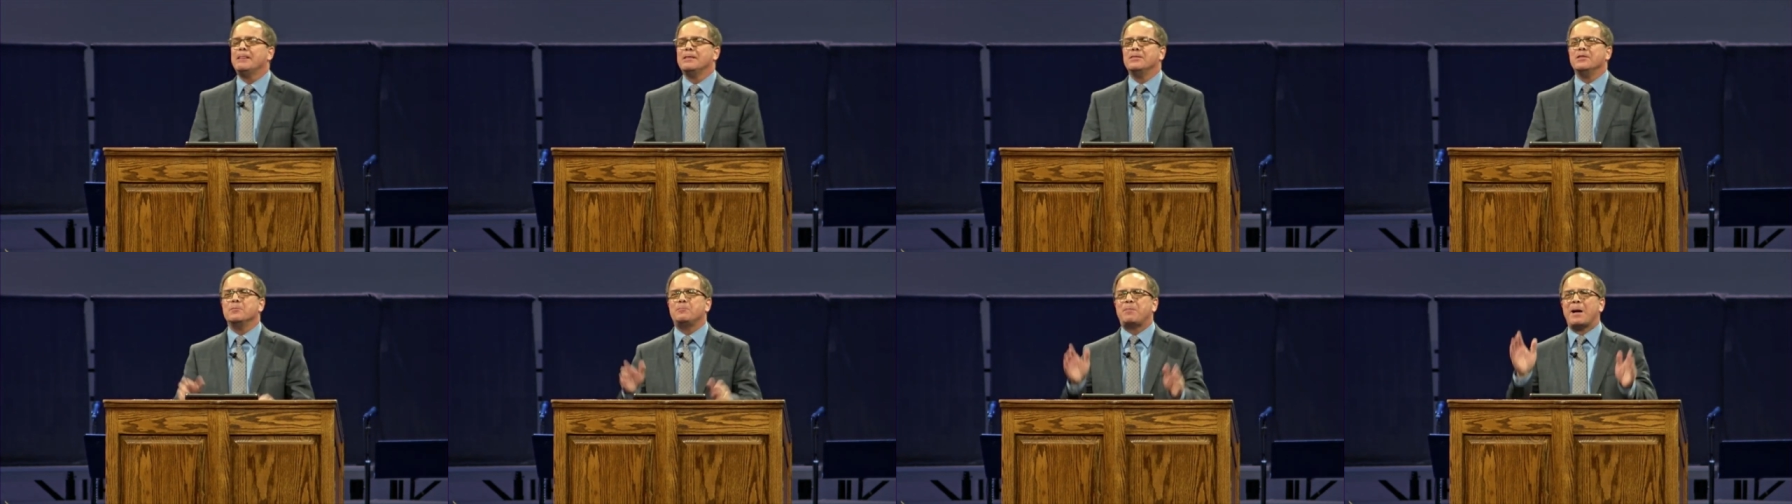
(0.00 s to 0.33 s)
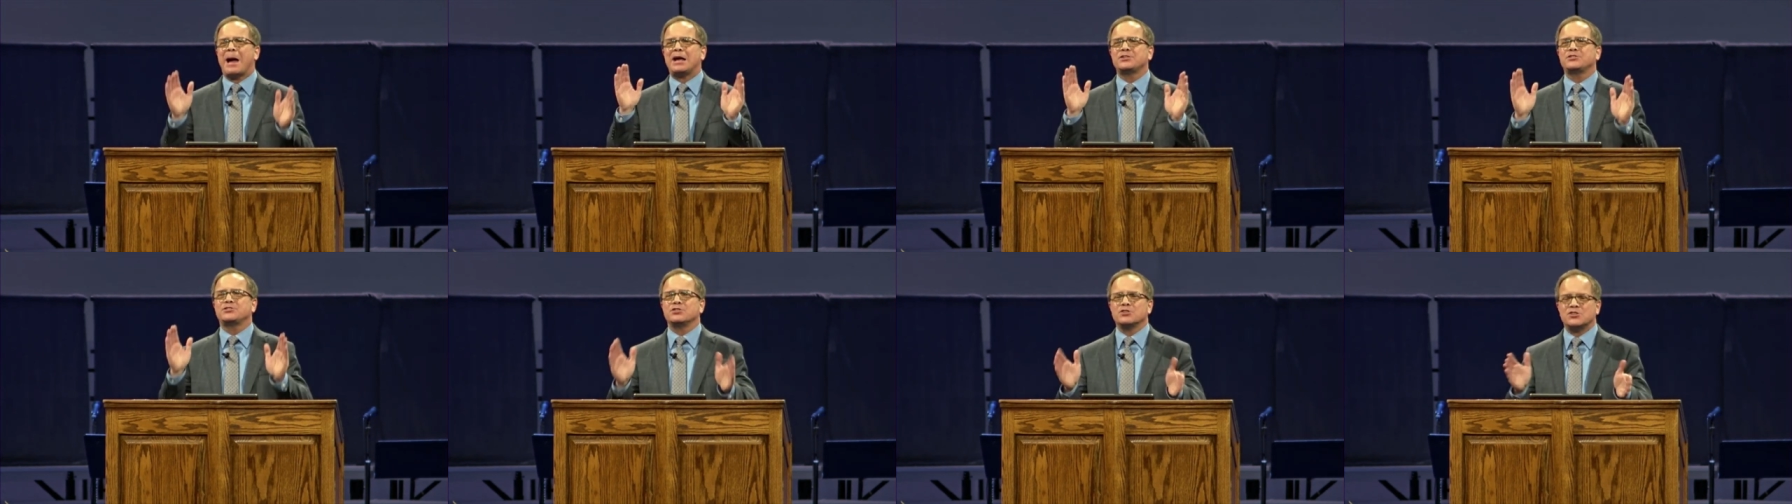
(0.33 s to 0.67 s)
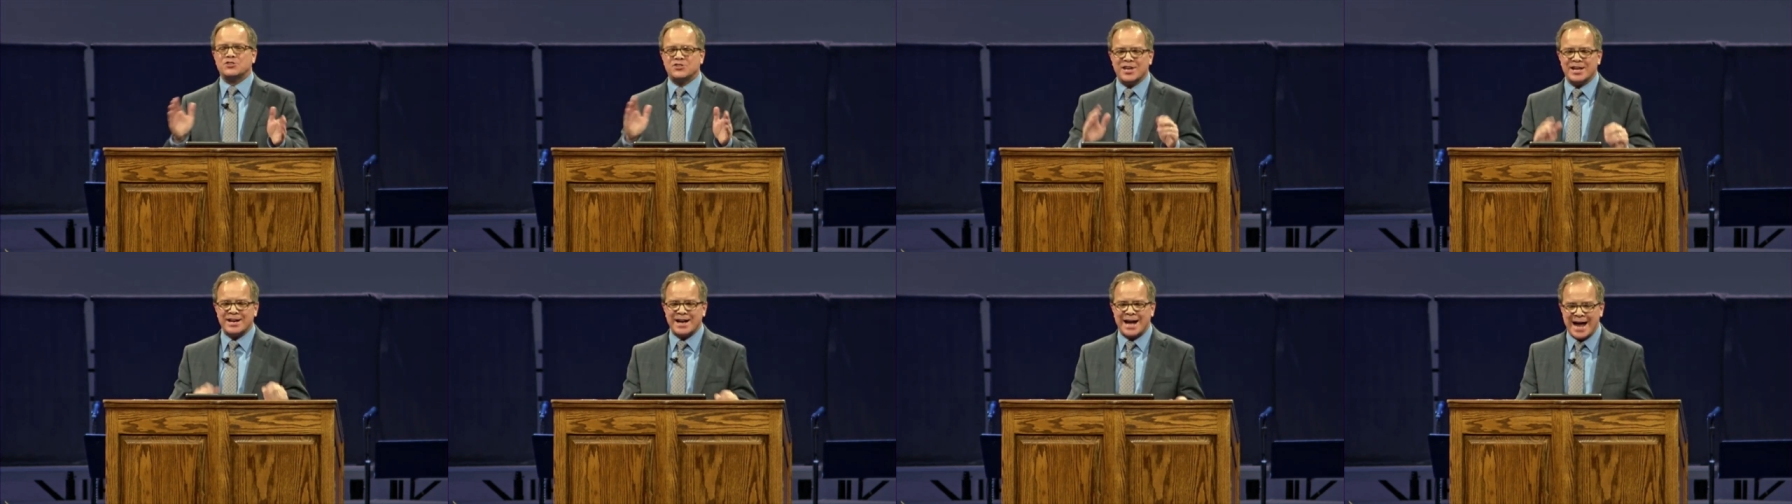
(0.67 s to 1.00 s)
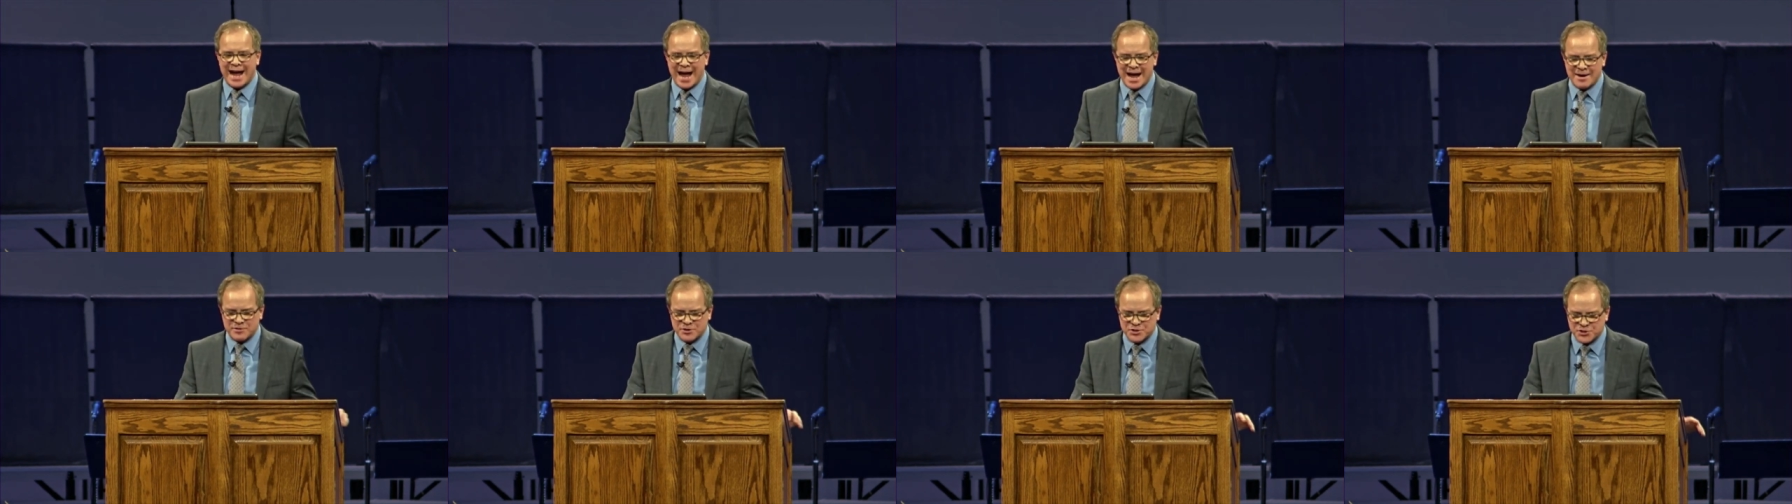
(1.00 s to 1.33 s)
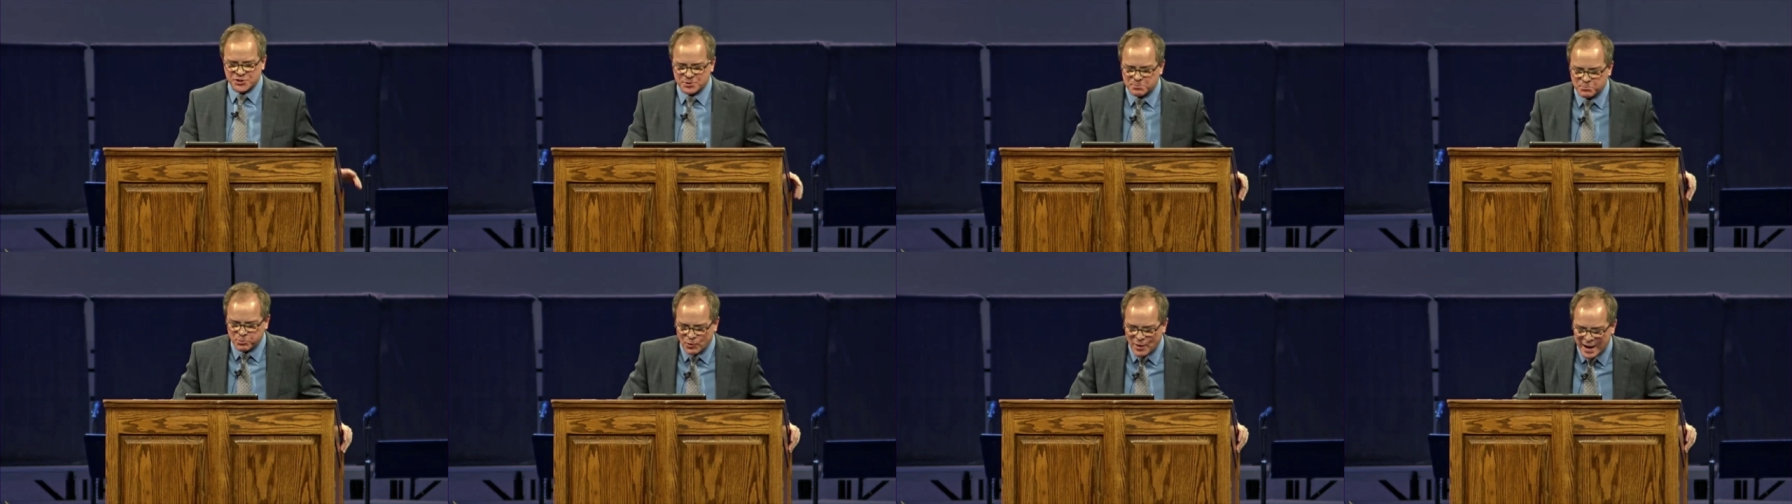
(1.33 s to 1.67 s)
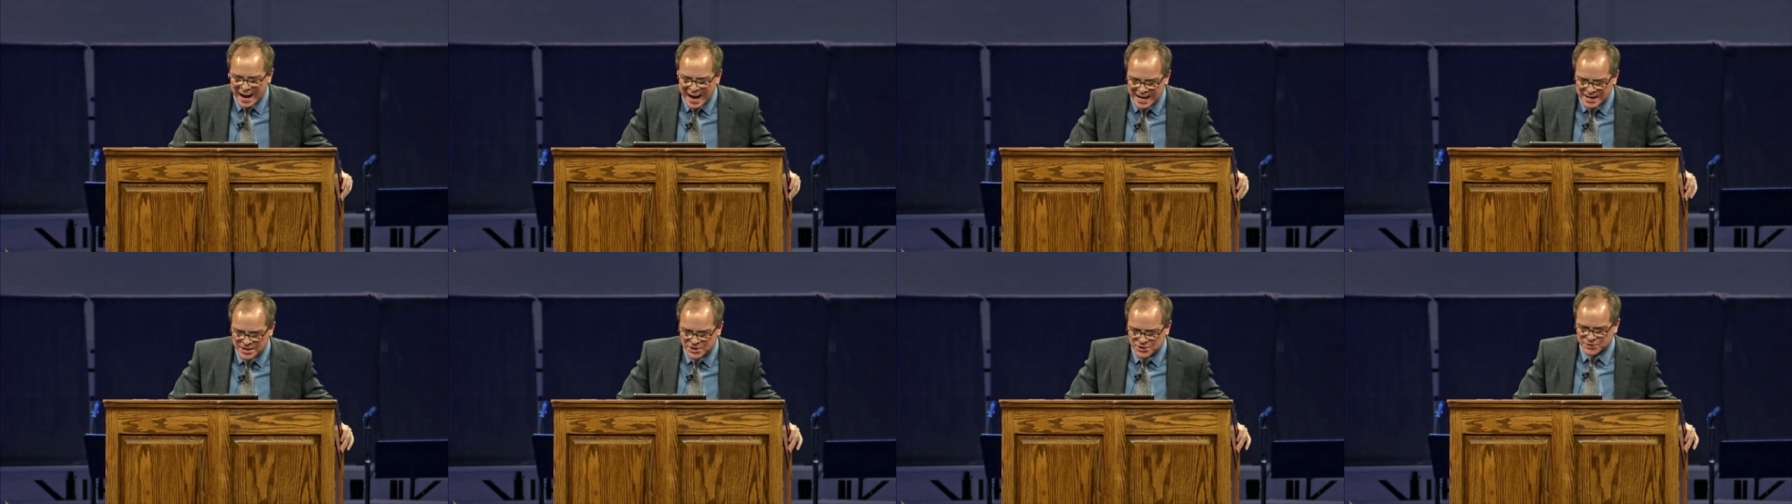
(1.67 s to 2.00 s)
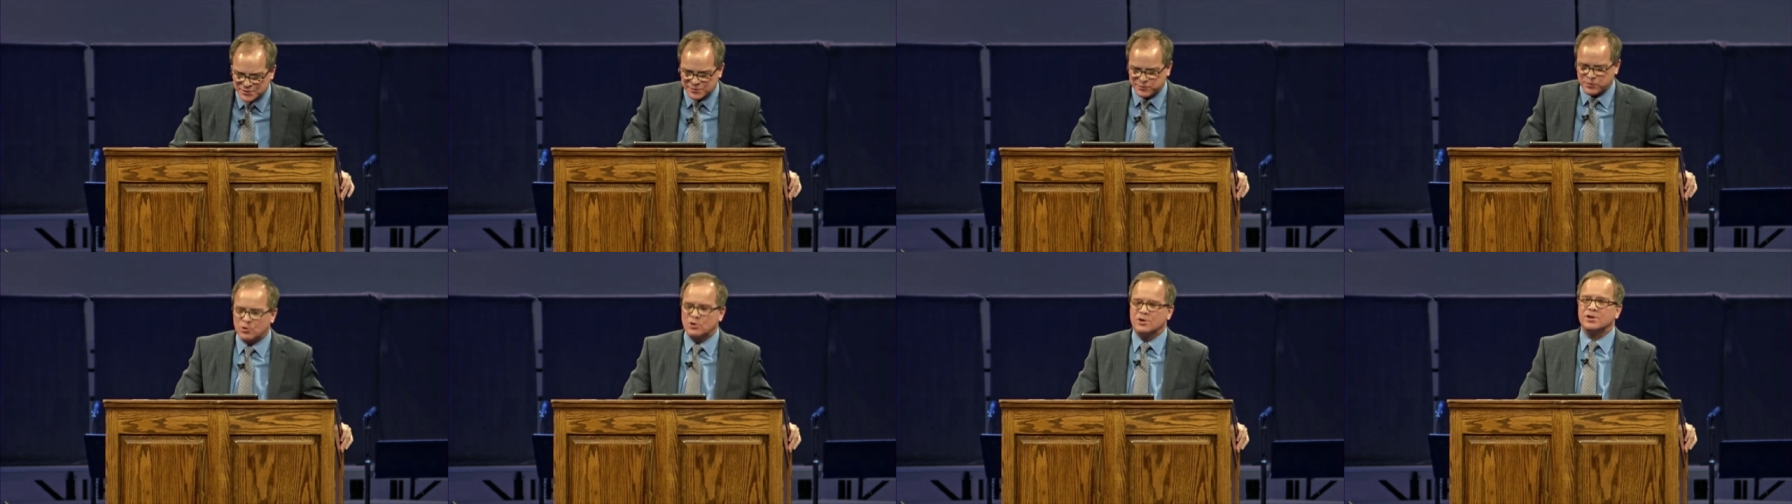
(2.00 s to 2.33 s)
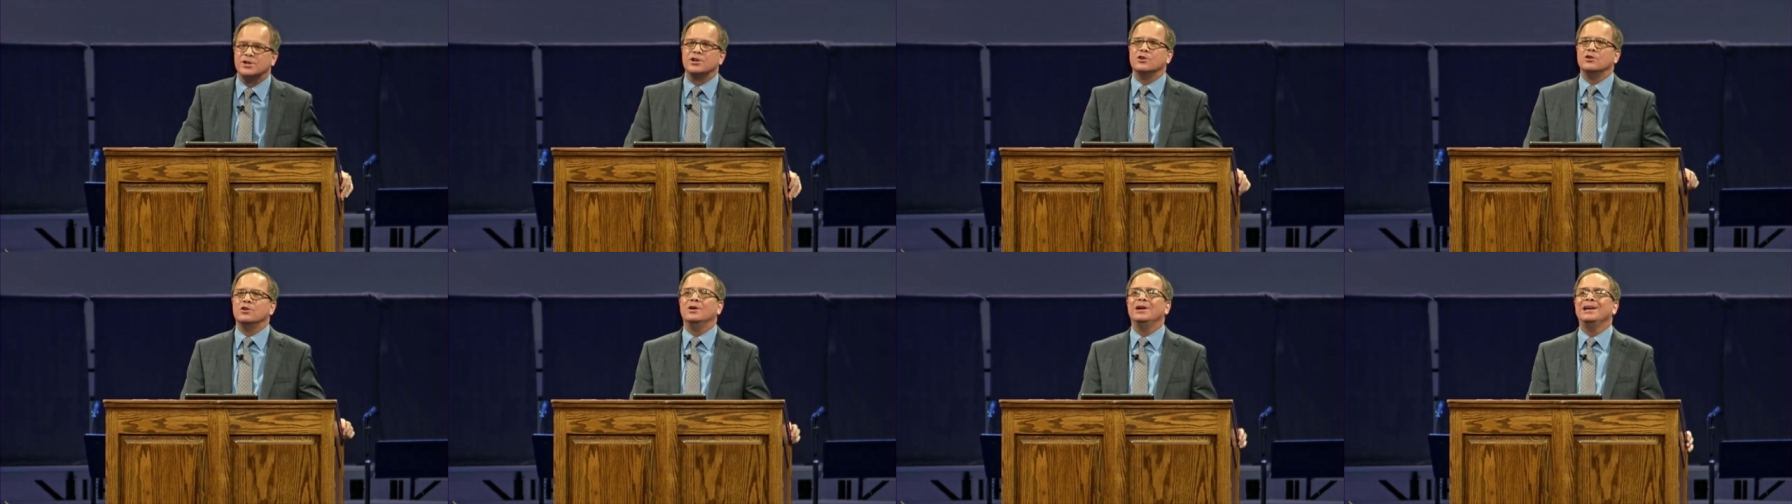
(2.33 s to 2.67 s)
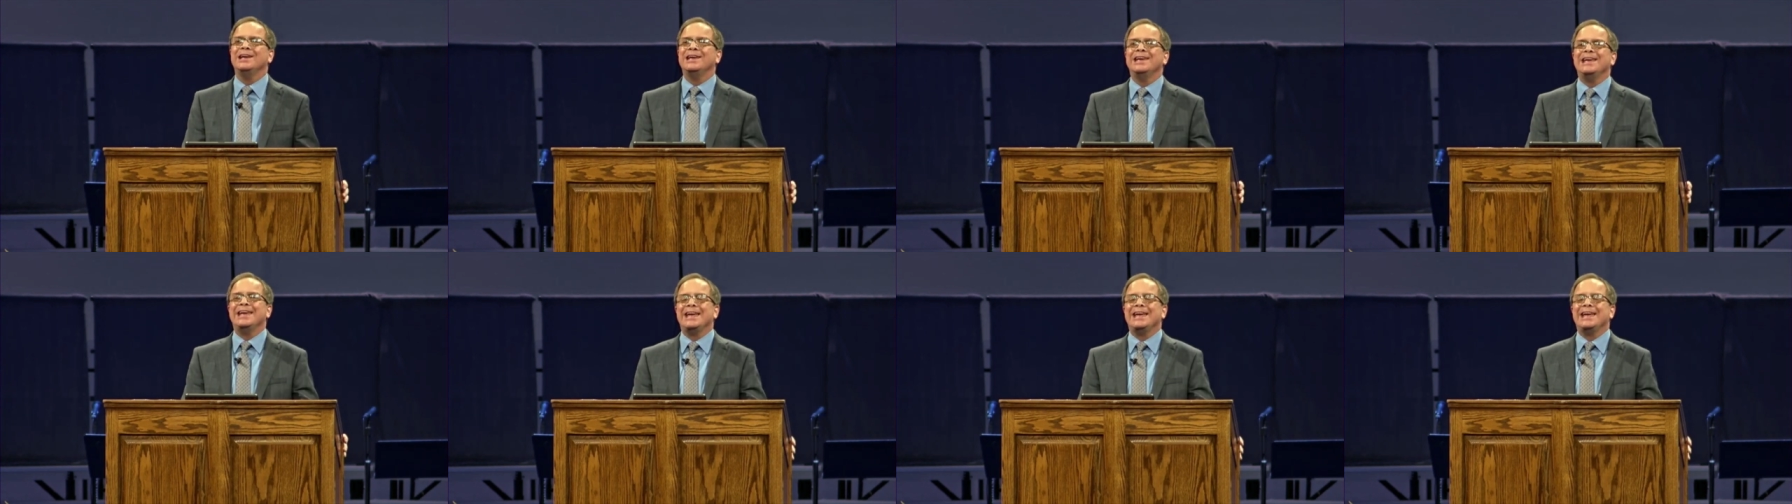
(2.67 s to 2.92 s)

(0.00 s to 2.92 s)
The pastor said, I have a surprise for you.